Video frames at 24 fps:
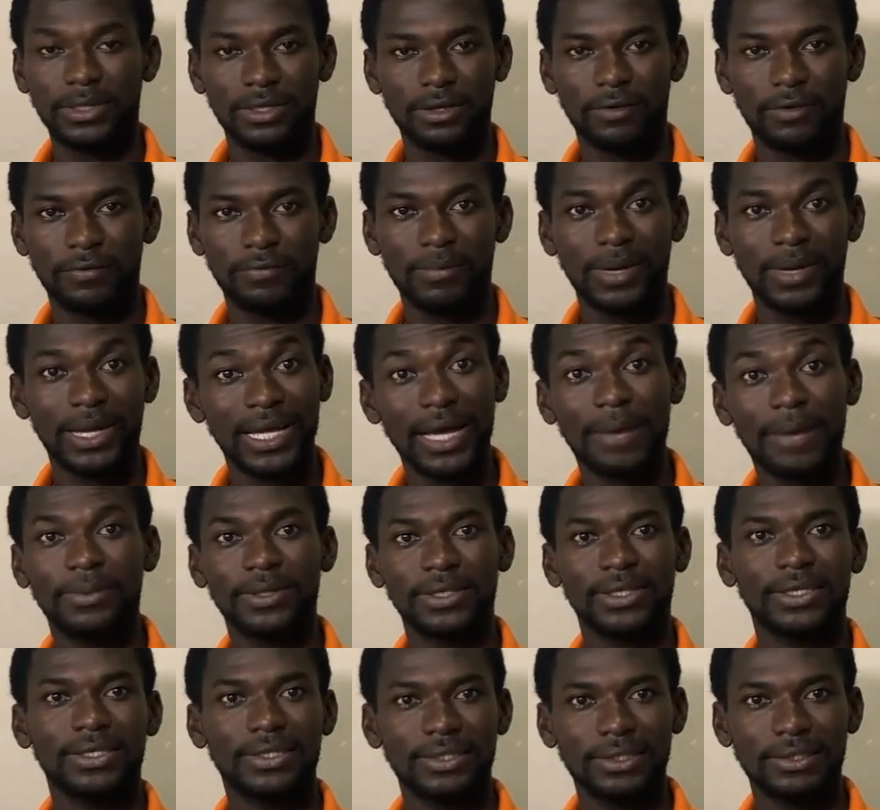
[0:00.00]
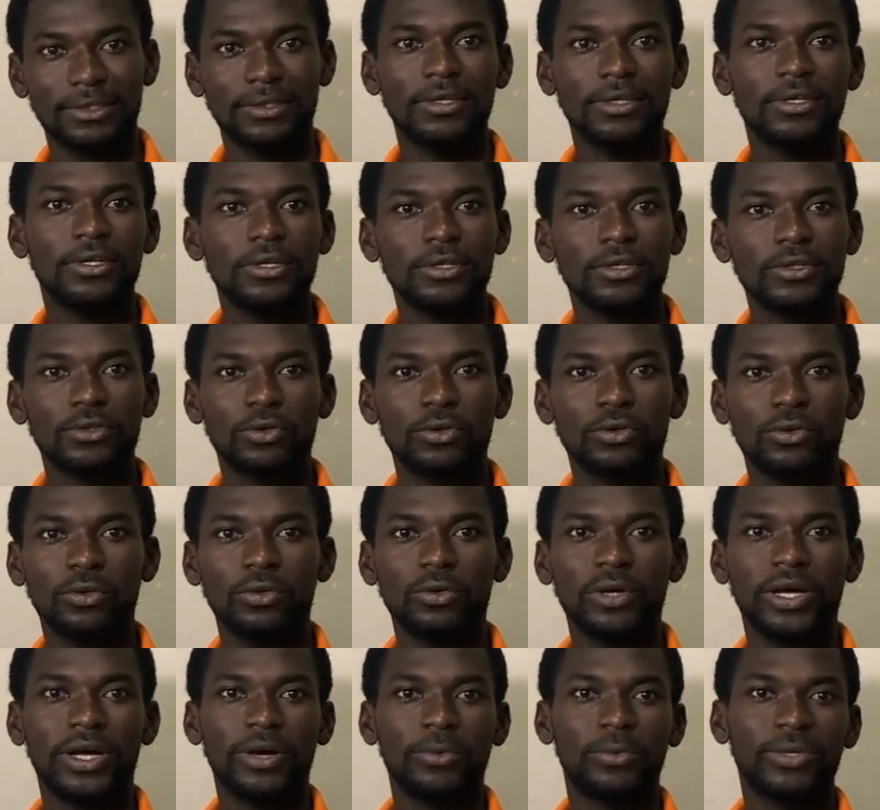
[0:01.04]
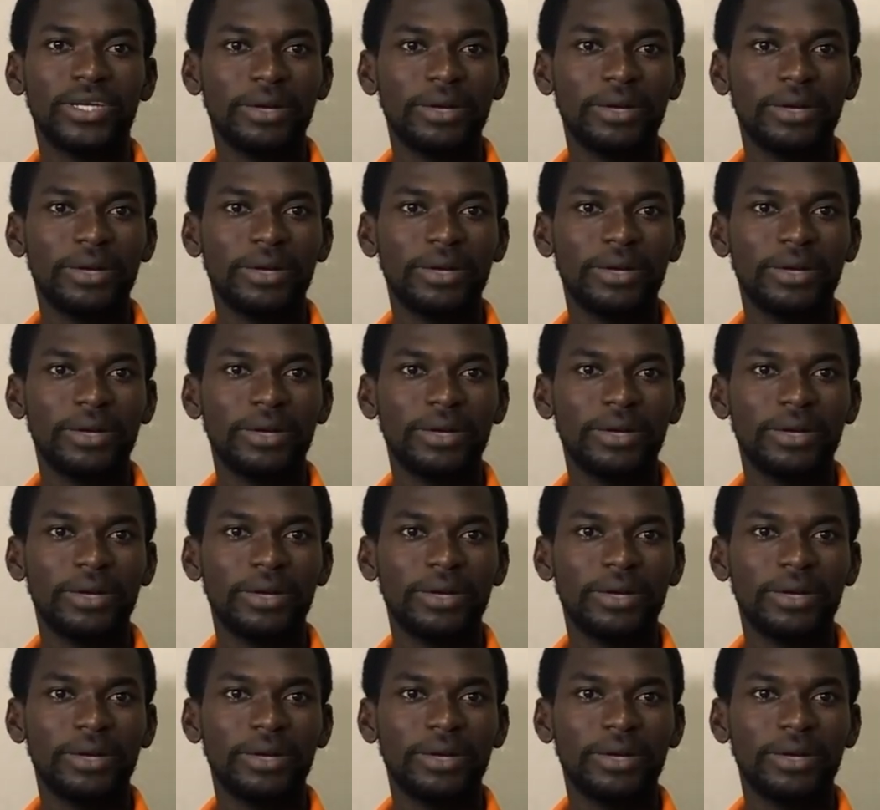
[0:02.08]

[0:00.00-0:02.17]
of my application. So with